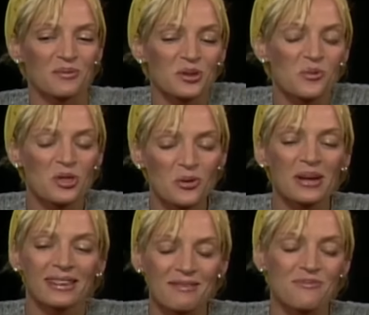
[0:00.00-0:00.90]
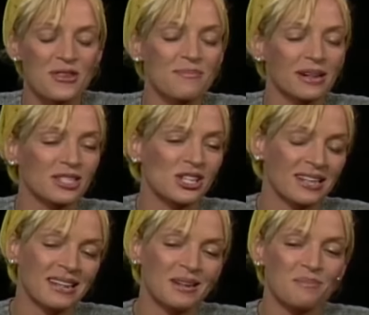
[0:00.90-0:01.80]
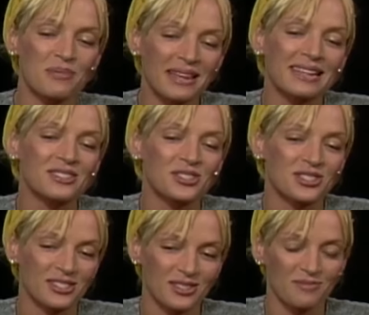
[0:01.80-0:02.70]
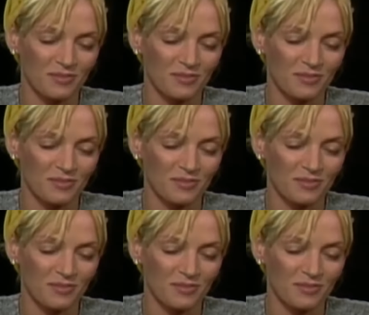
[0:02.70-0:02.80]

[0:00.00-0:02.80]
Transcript: And with Quentin, it pretty much begins,